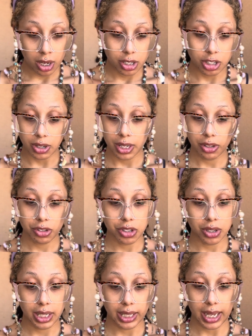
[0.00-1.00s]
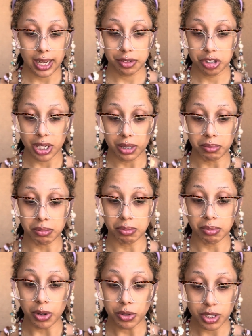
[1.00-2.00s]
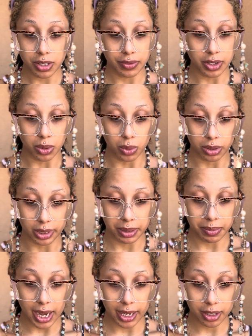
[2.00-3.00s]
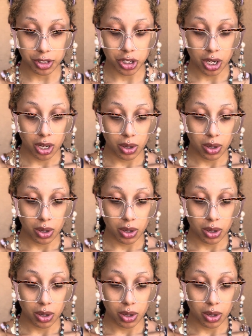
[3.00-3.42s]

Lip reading: During their journey, they have shed most of their worldly baggage,